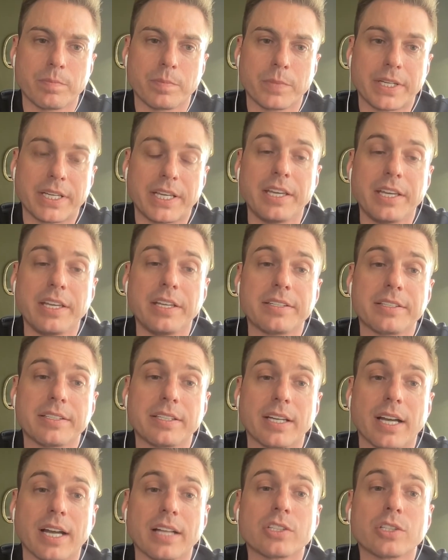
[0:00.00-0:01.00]

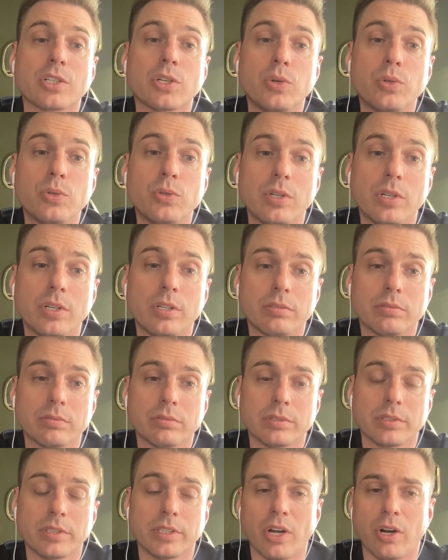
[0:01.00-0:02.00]
kids at school,
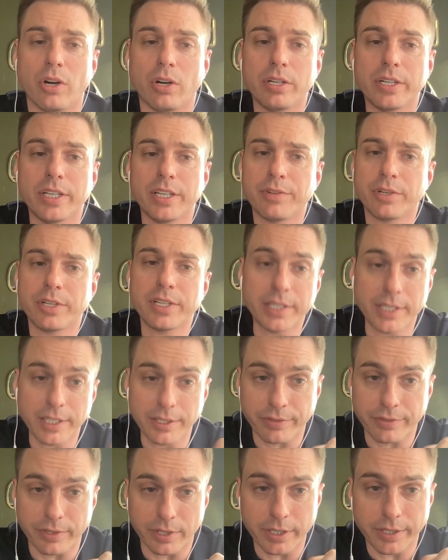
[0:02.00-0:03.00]
or even in the
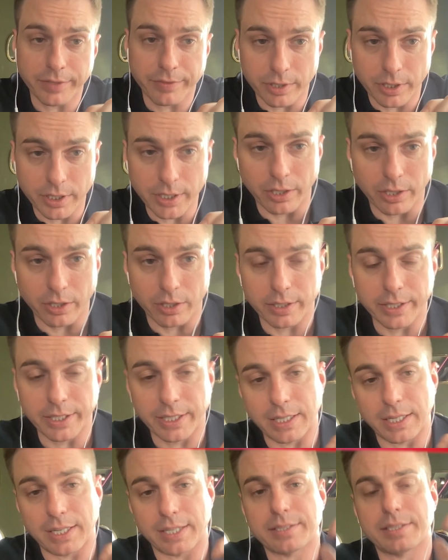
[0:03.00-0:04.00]
very, very early
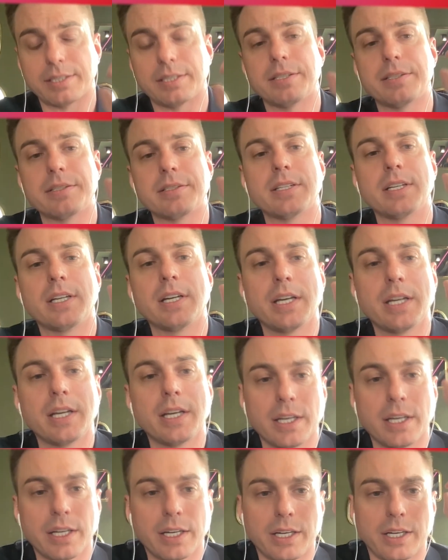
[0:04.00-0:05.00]
classes,
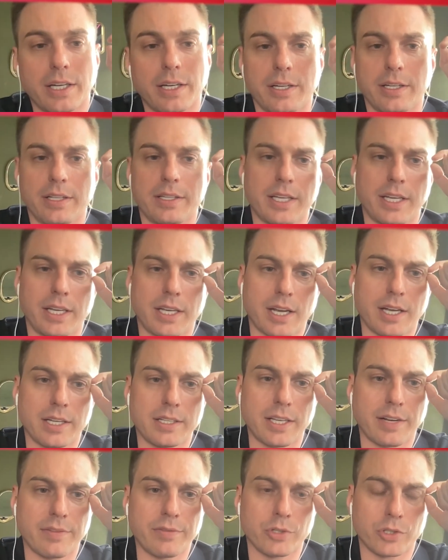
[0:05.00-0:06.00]
they
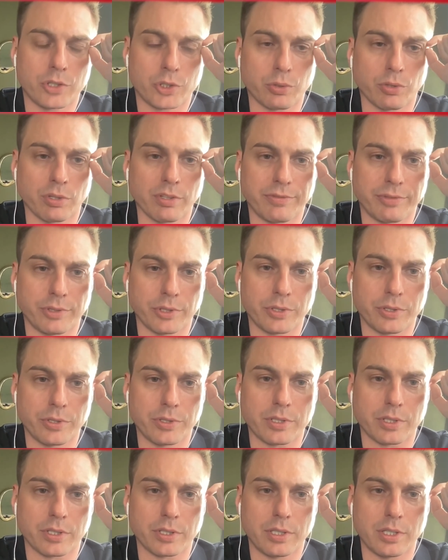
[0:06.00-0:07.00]
have a strong
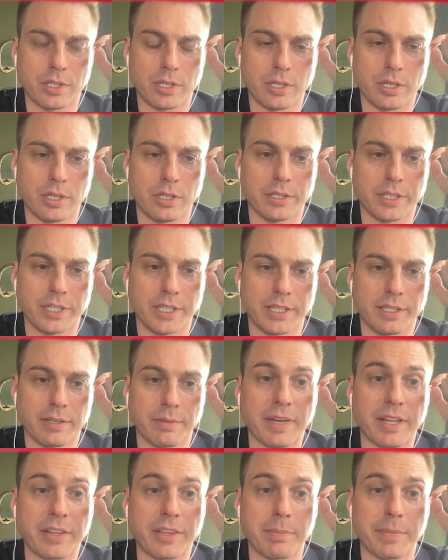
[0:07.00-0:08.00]
focus on learning
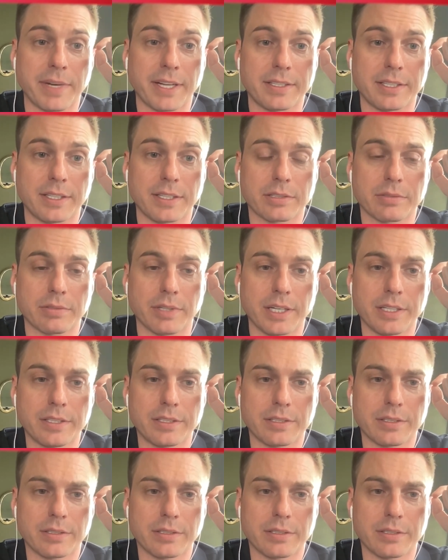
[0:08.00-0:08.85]
mathematics, right?